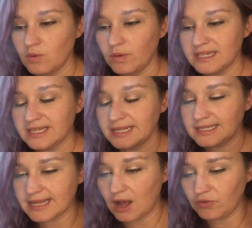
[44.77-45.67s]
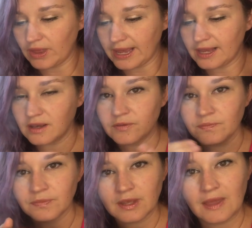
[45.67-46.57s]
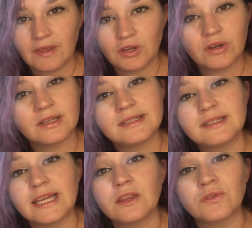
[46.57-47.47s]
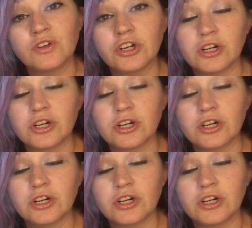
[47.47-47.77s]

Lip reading: What does that sound like? And then you can sing through